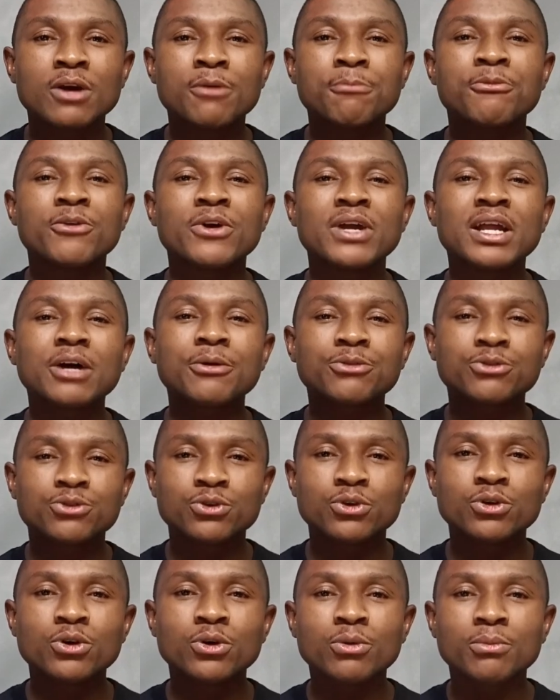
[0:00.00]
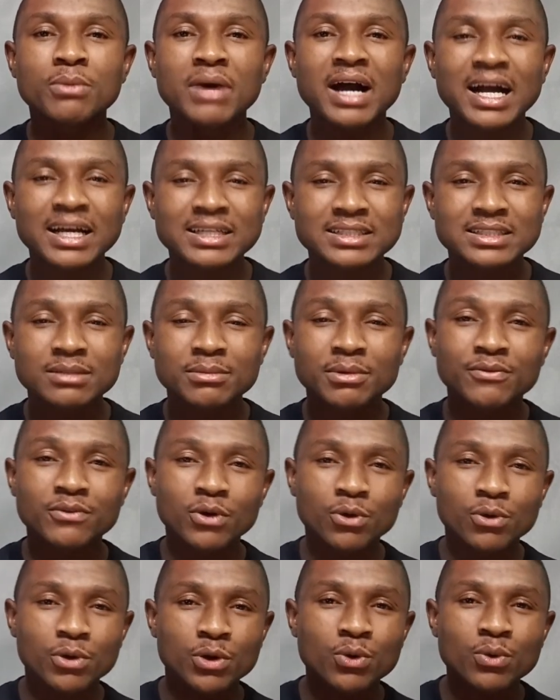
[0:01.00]
whether through asking of
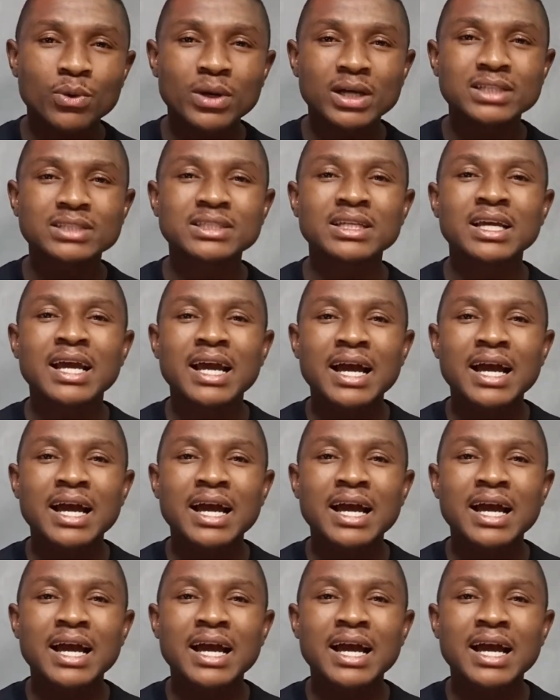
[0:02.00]
your request